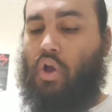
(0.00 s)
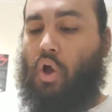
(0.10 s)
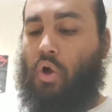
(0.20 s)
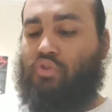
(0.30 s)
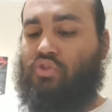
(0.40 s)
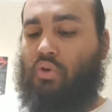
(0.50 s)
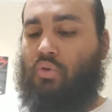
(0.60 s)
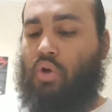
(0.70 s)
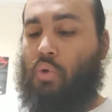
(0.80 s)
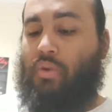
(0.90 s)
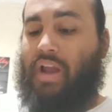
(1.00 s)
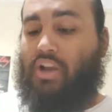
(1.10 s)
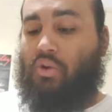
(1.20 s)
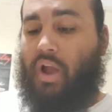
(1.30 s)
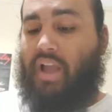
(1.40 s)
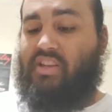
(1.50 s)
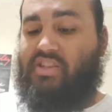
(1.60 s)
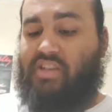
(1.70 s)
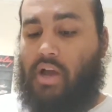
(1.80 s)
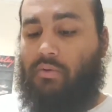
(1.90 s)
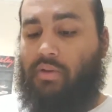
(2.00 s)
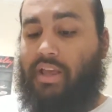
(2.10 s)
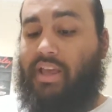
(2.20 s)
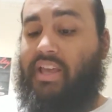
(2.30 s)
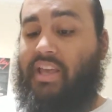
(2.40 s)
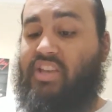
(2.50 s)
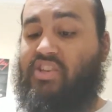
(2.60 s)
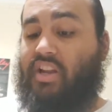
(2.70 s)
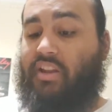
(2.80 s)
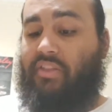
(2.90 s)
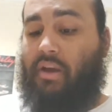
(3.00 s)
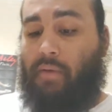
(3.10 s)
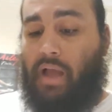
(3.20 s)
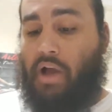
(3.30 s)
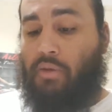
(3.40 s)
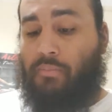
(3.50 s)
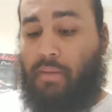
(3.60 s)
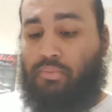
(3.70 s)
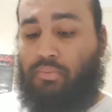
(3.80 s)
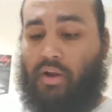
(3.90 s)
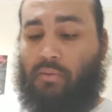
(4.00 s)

Also, when I cry and shout, he shutteth out my prayer.